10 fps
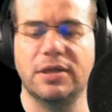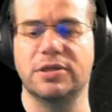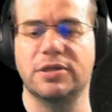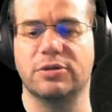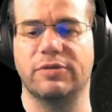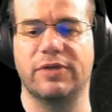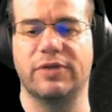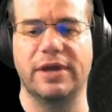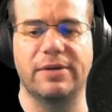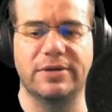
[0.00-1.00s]
So if I
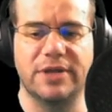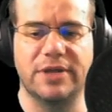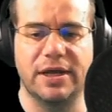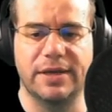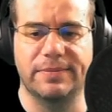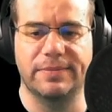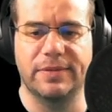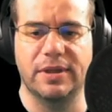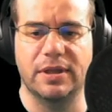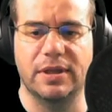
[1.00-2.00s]
now attack
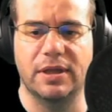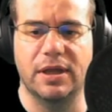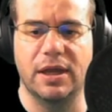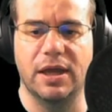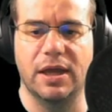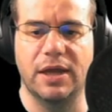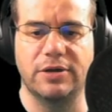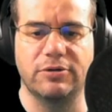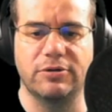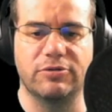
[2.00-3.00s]
and
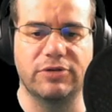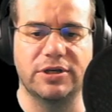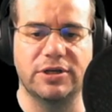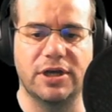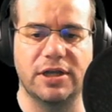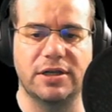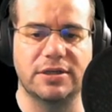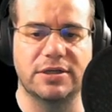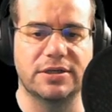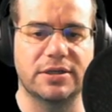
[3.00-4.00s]
do 3 tiles,